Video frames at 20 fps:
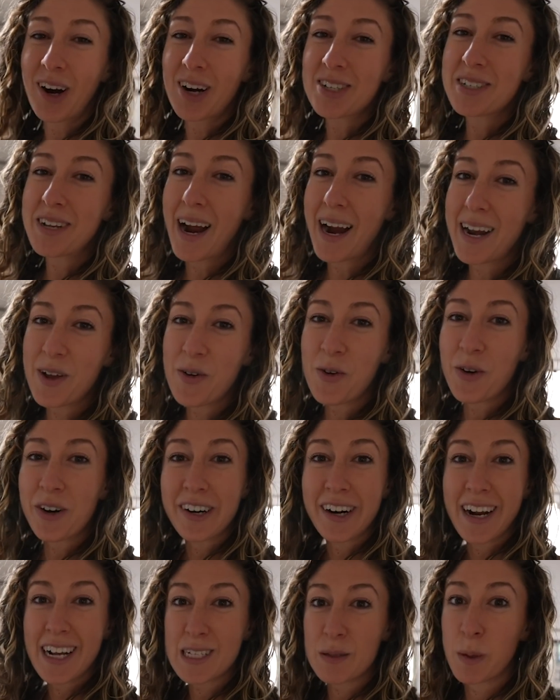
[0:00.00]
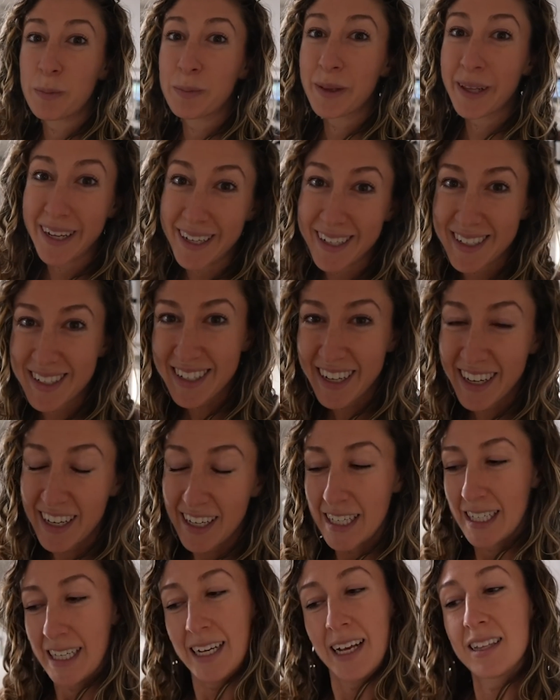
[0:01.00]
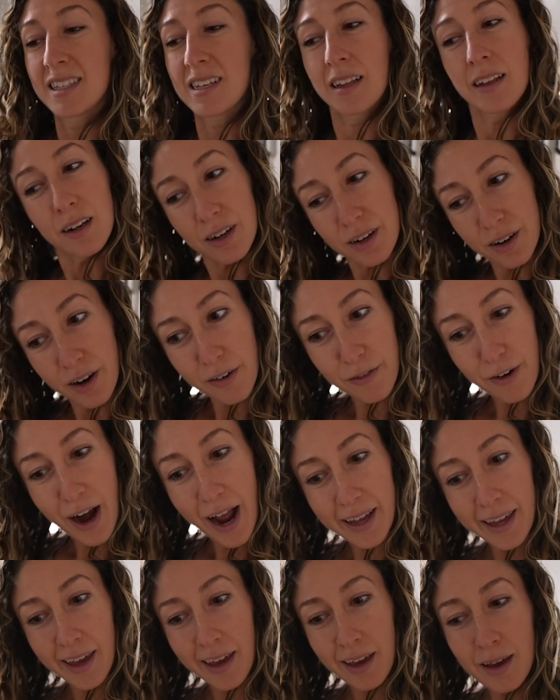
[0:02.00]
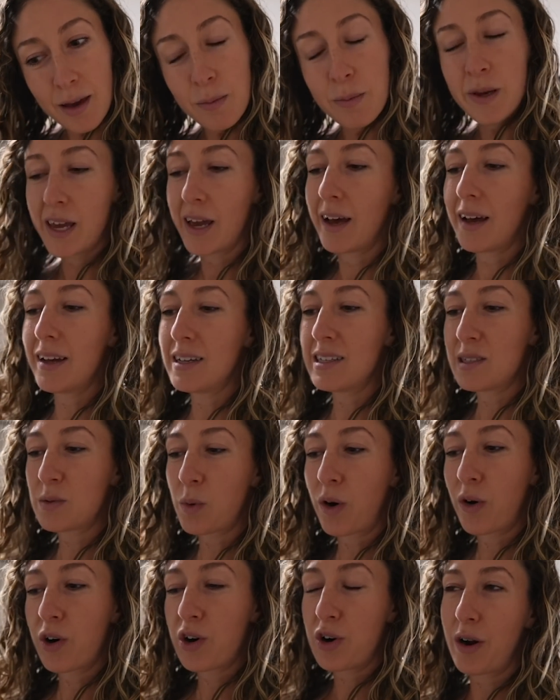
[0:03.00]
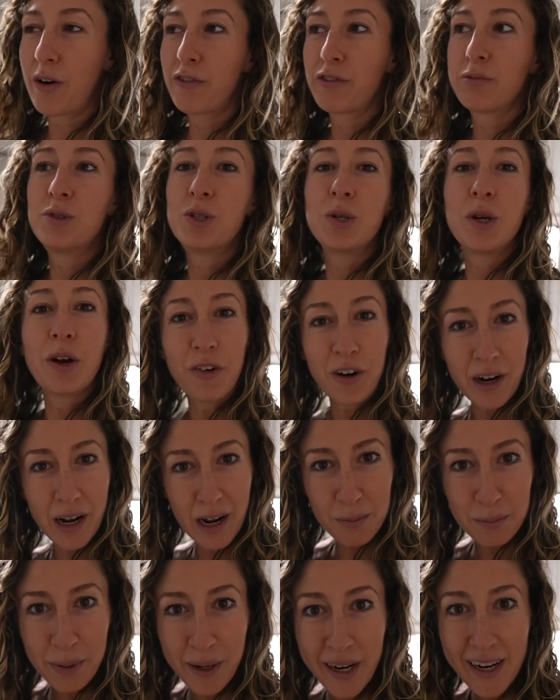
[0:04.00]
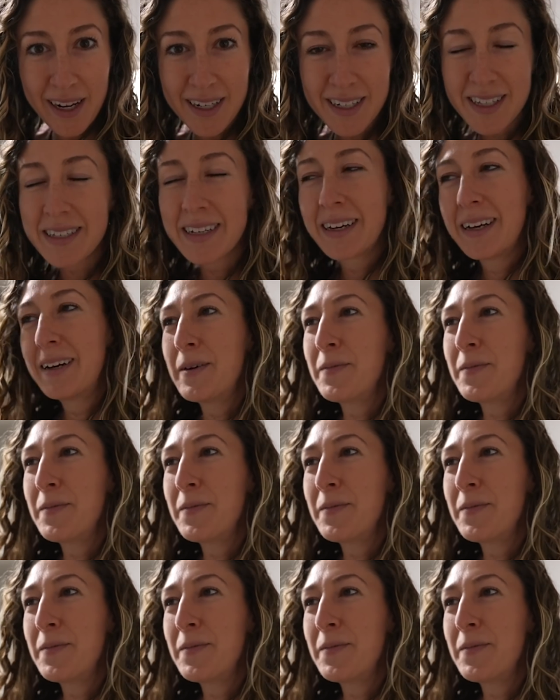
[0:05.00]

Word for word: our siding order has been placed. It's a little nerve wracking because we're ordering from two different companies,